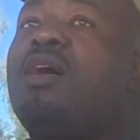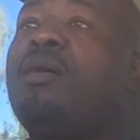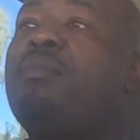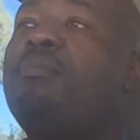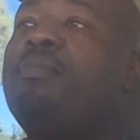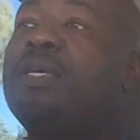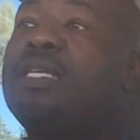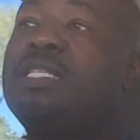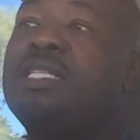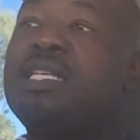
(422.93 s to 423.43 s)

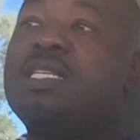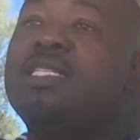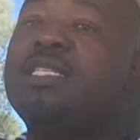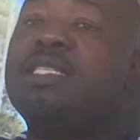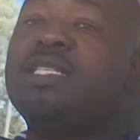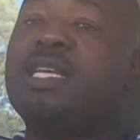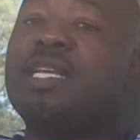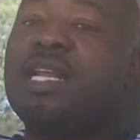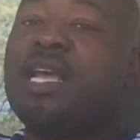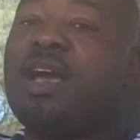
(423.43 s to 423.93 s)

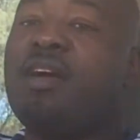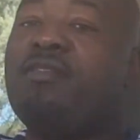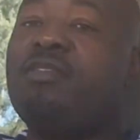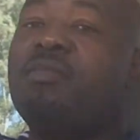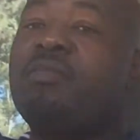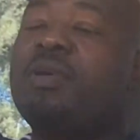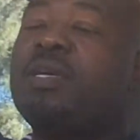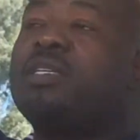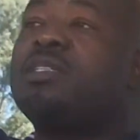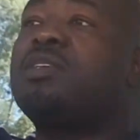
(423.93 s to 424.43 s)
businesses and
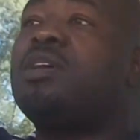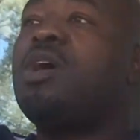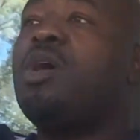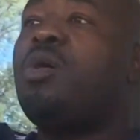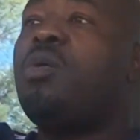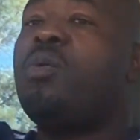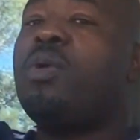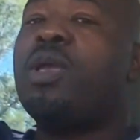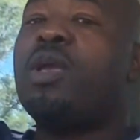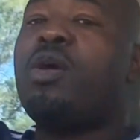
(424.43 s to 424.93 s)
government,
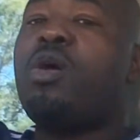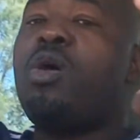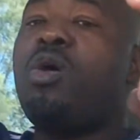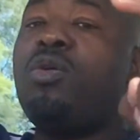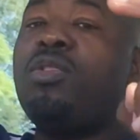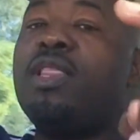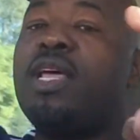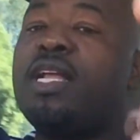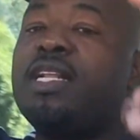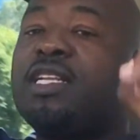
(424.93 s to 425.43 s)
we
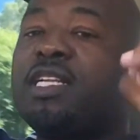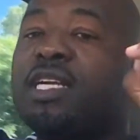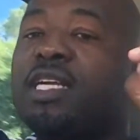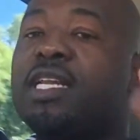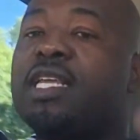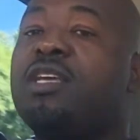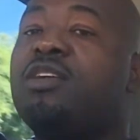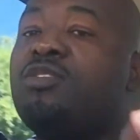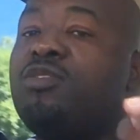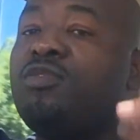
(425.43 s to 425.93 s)
call that
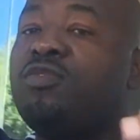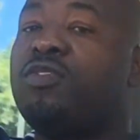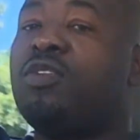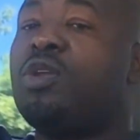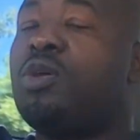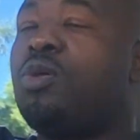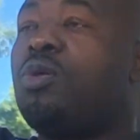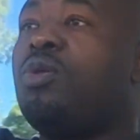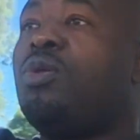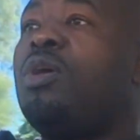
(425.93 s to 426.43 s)
real
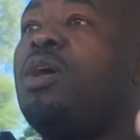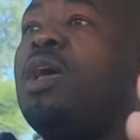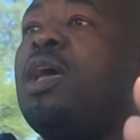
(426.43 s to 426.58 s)
flow.